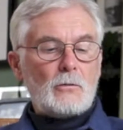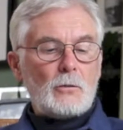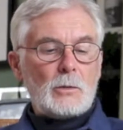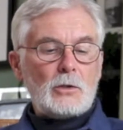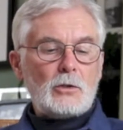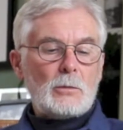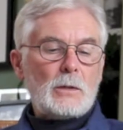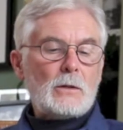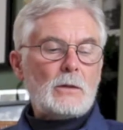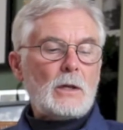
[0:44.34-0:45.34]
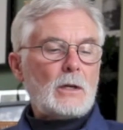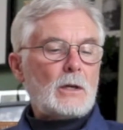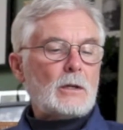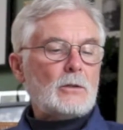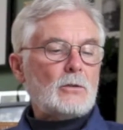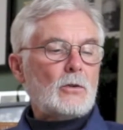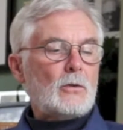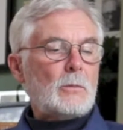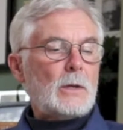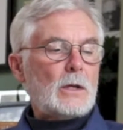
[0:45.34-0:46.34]
information about that. I can turn
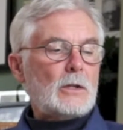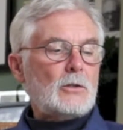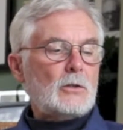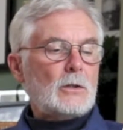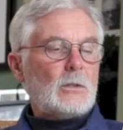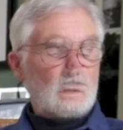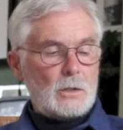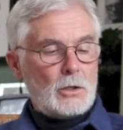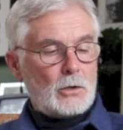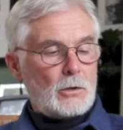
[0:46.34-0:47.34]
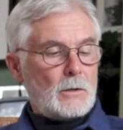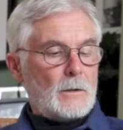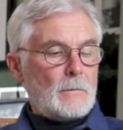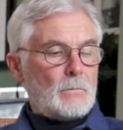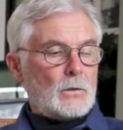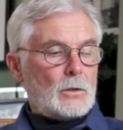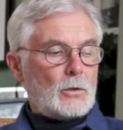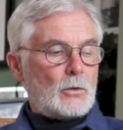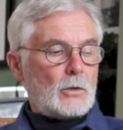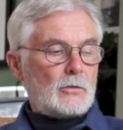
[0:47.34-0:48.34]
the page, and here
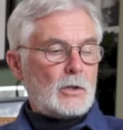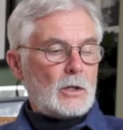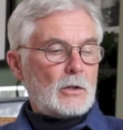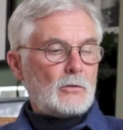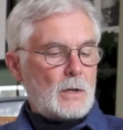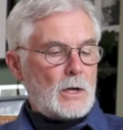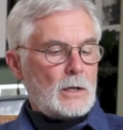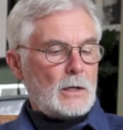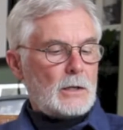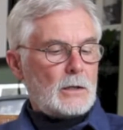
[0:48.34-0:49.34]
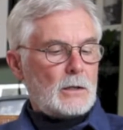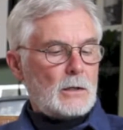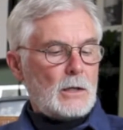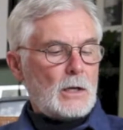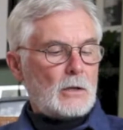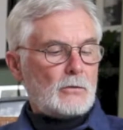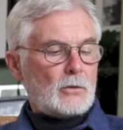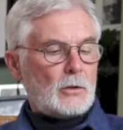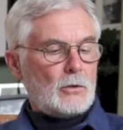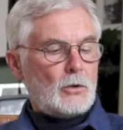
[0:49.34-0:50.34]
Chris has highlighted and
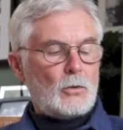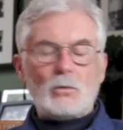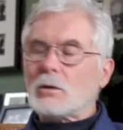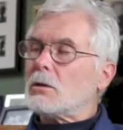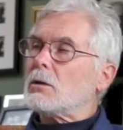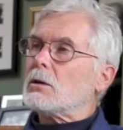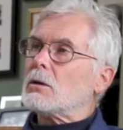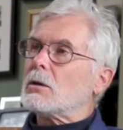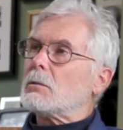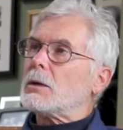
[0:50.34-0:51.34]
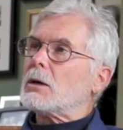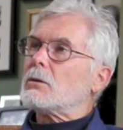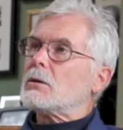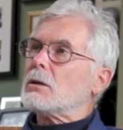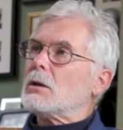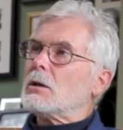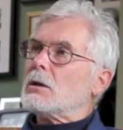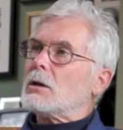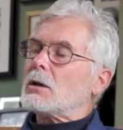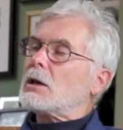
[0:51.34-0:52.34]
has a note about
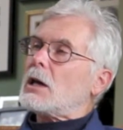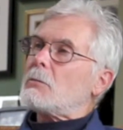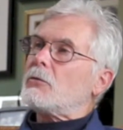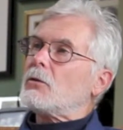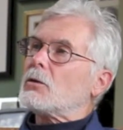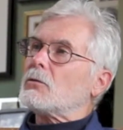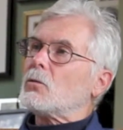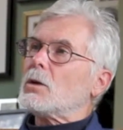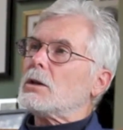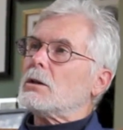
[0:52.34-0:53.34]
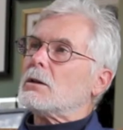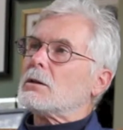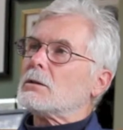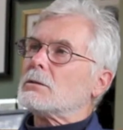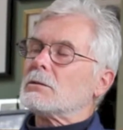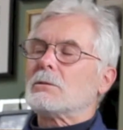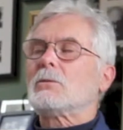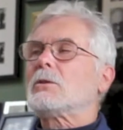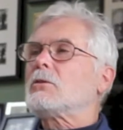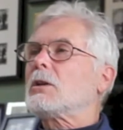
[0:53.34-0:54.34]
a cap full of wind. Now,
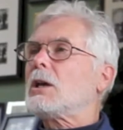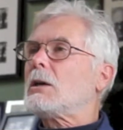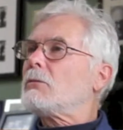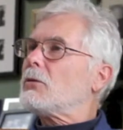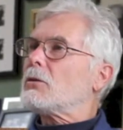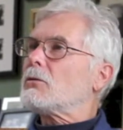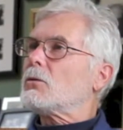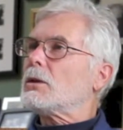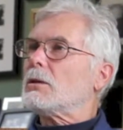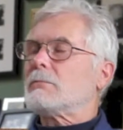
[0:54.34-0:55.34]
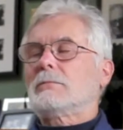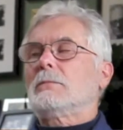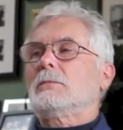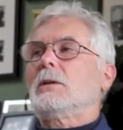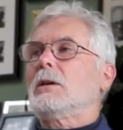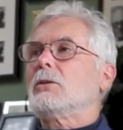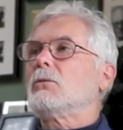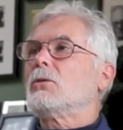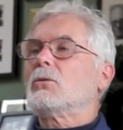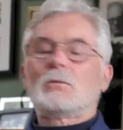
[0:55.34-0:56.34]
what is a cap full of wind? I
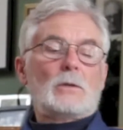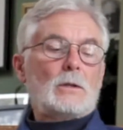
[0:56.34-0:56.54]
don't know.